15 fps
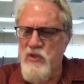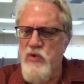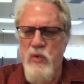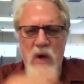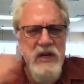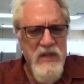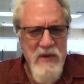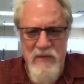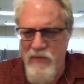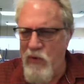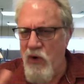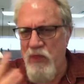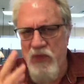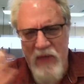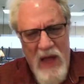
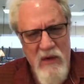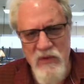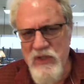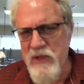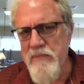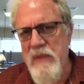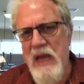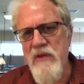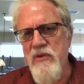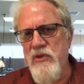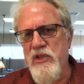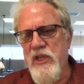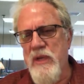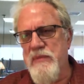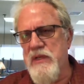24,000
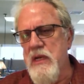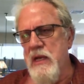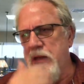manuscripts